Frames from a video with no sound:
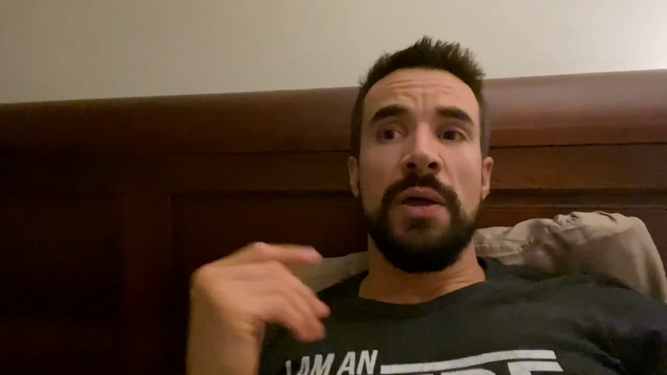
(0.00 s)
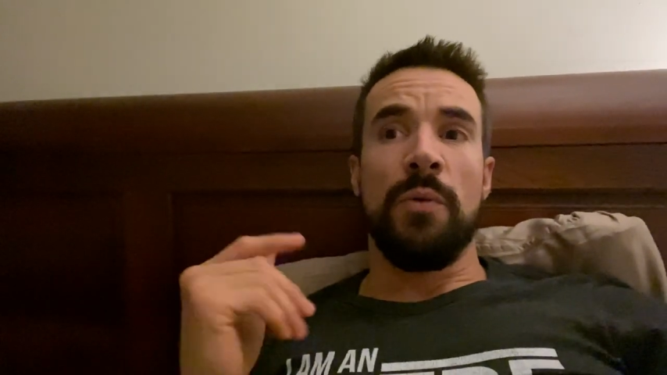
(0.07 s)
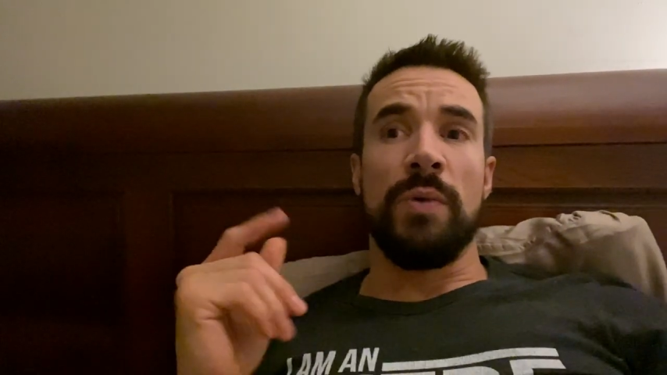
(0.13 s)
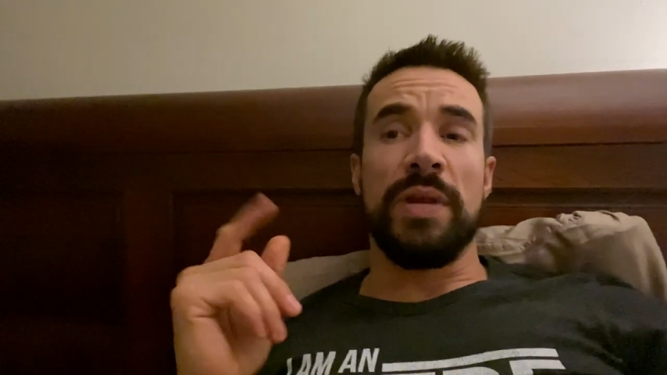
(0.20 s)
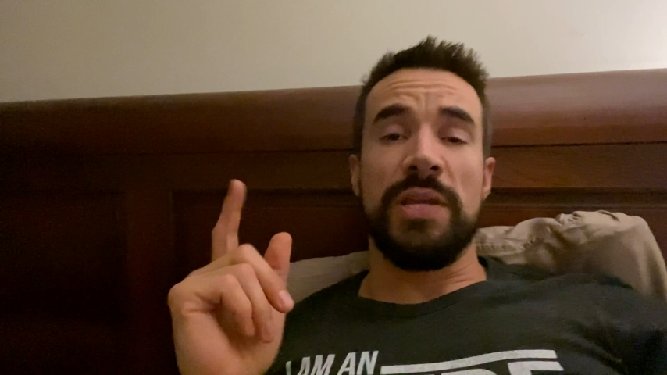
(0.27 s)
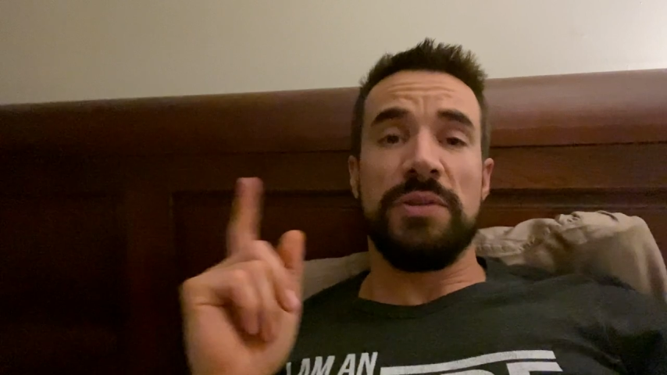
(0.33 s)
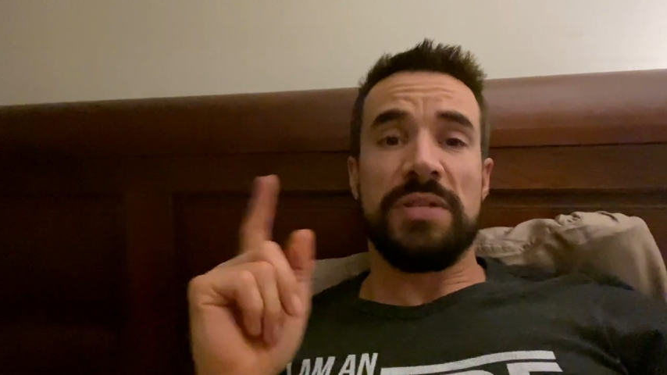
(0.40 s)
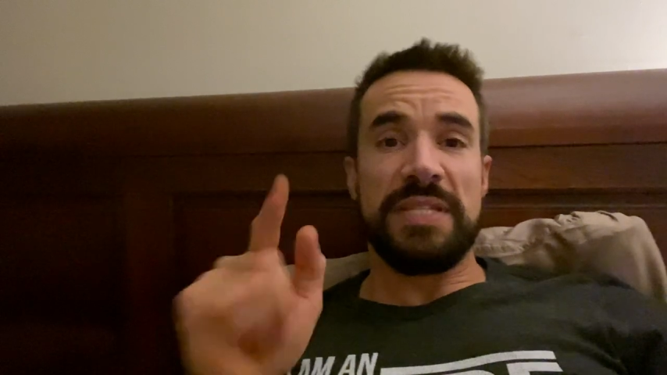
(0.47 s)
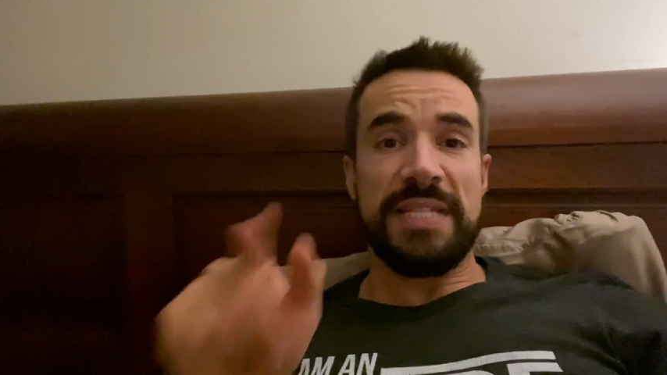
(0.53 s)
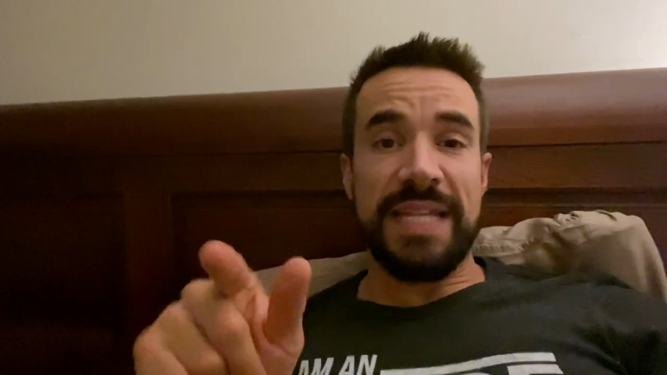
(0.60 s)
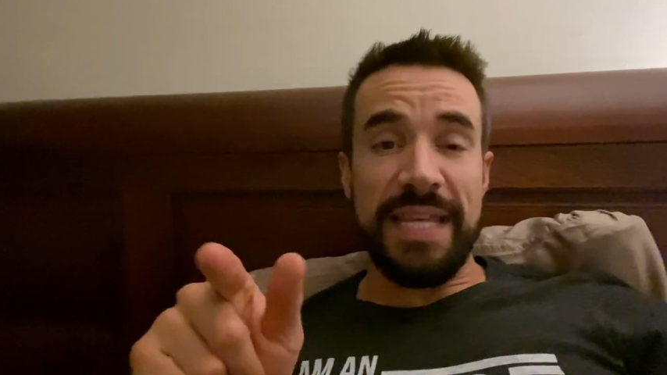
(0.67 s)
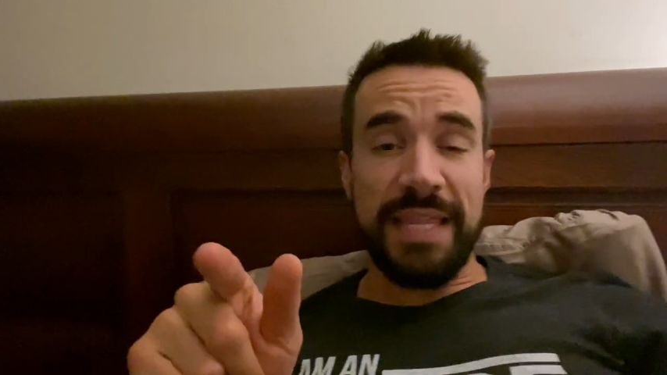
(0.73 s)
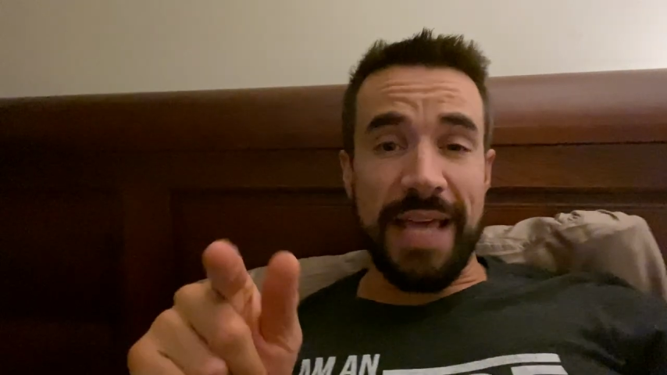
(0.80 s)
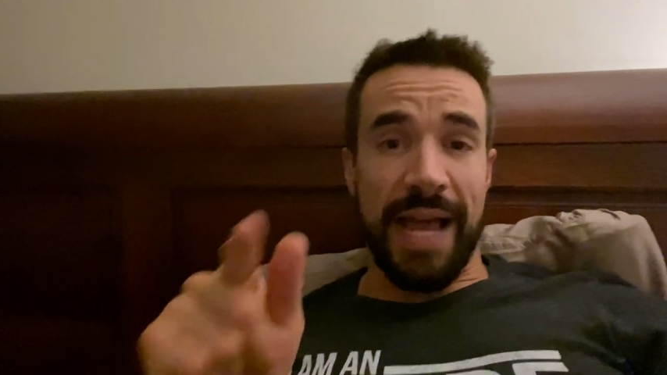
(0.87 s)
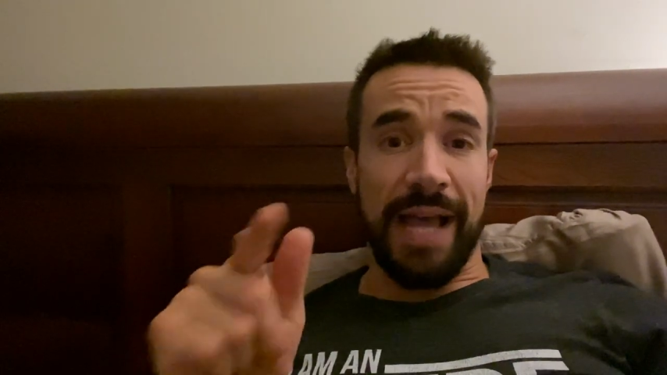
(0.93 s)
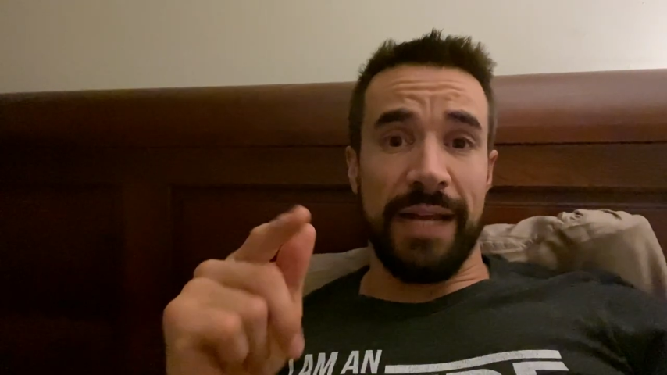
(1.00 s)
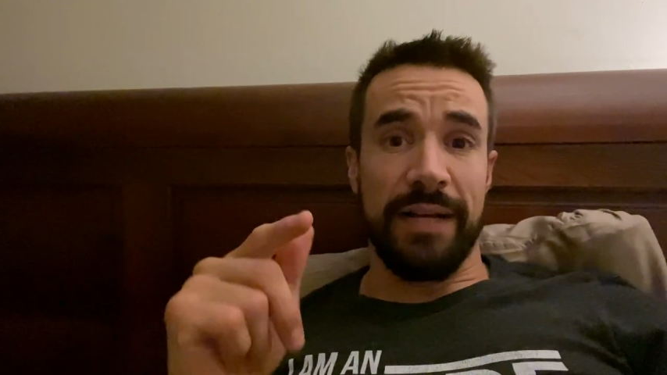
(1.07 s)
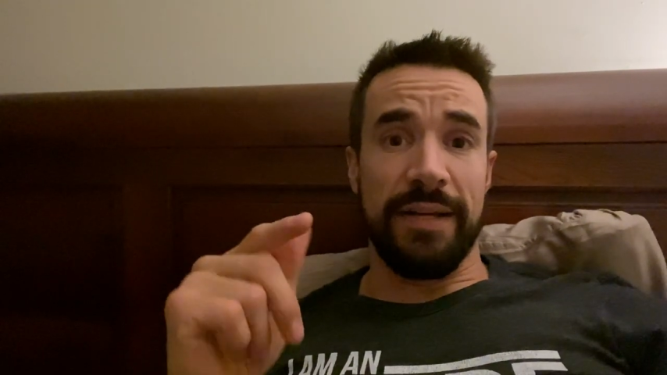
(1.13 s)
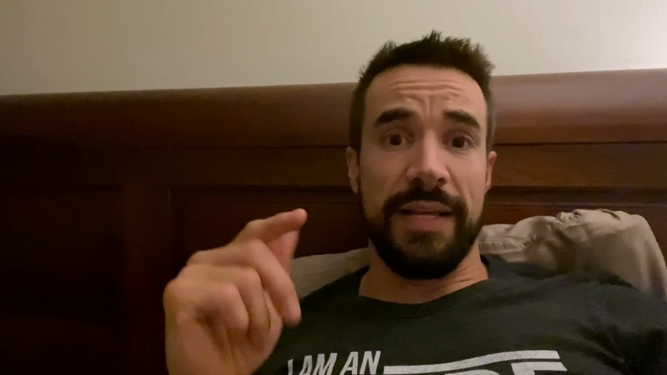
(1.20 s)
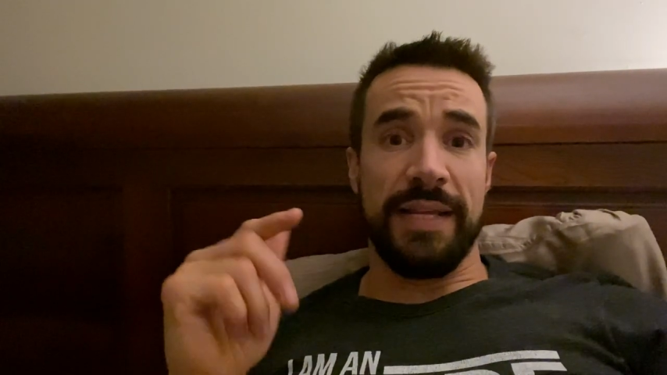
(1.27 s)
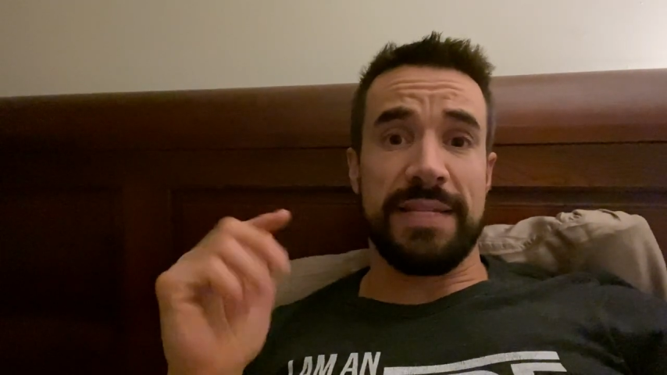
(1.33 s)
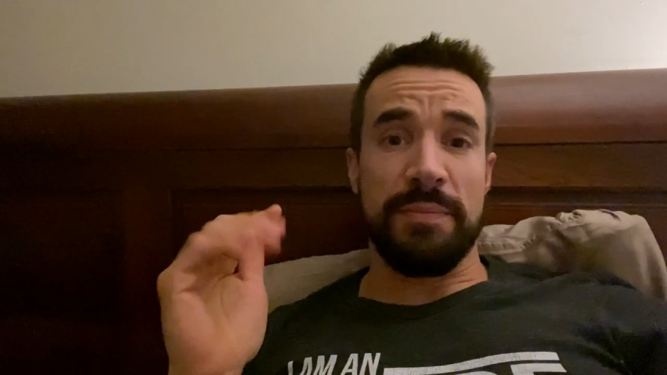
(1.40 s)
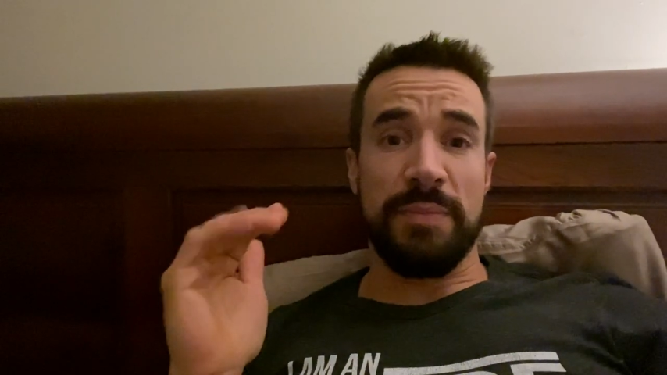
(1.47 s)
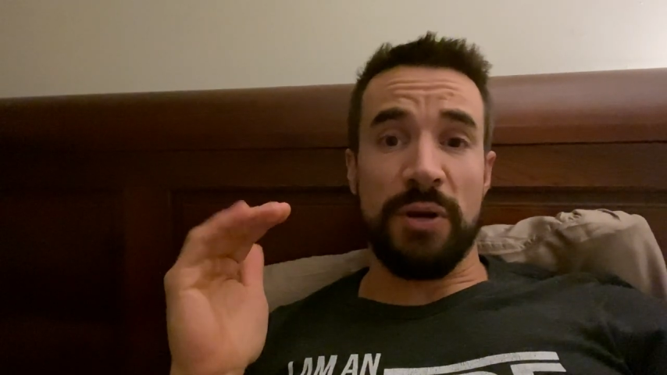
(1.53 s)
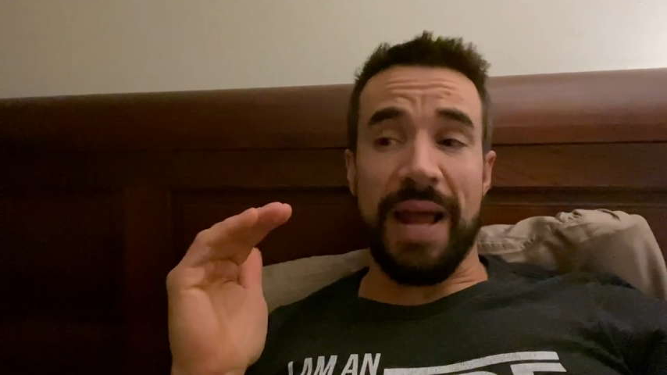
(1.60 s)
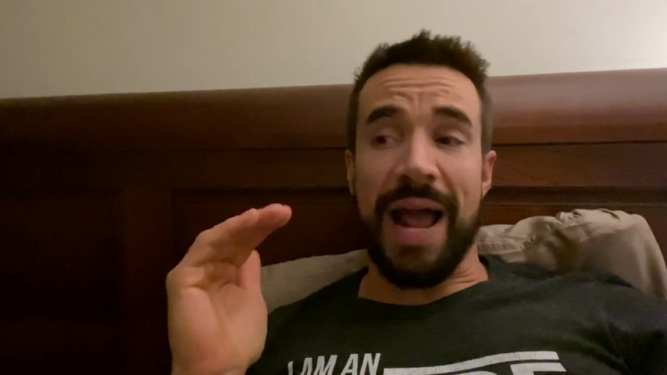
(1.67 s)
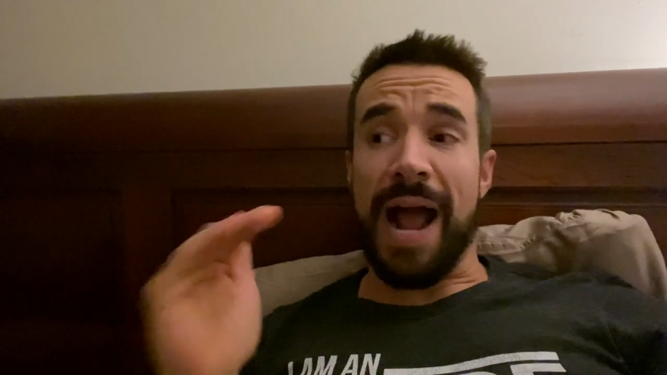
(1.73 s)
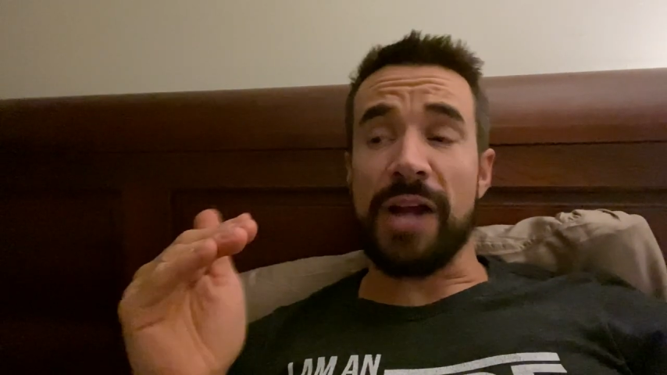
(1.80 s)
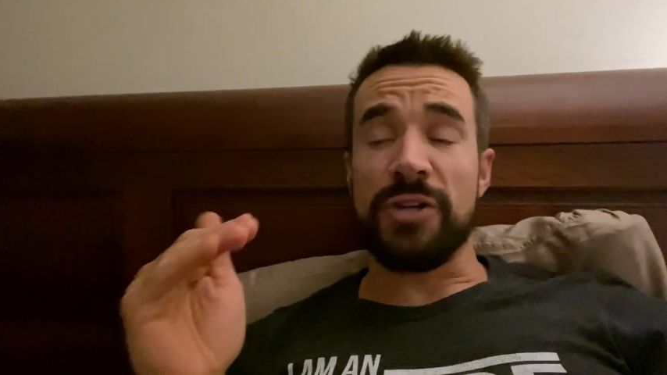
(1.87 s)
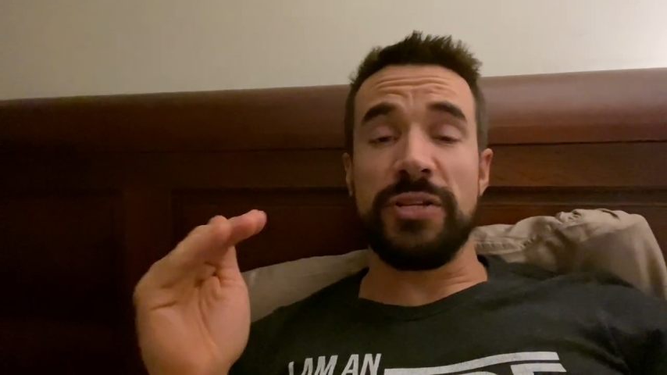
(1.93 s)
when you see that, it's about
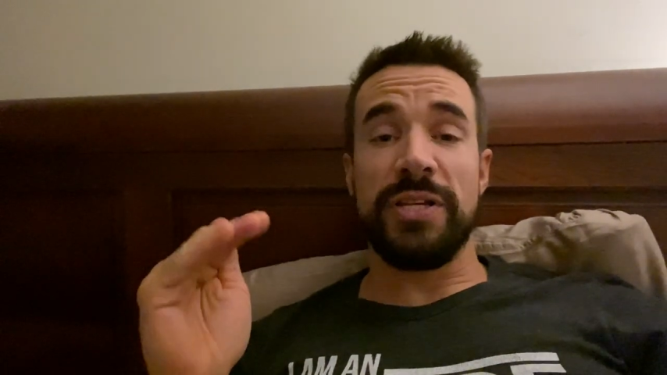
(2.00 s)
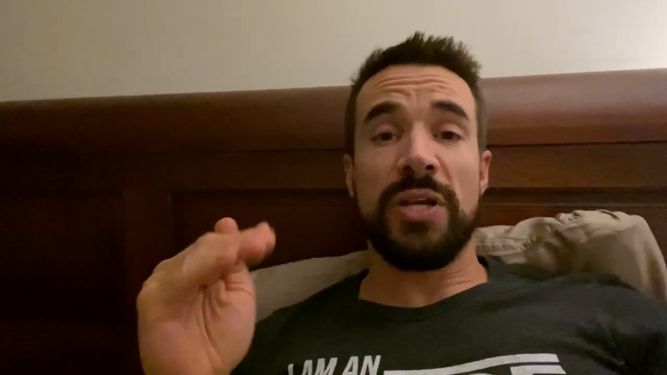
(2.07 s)
actually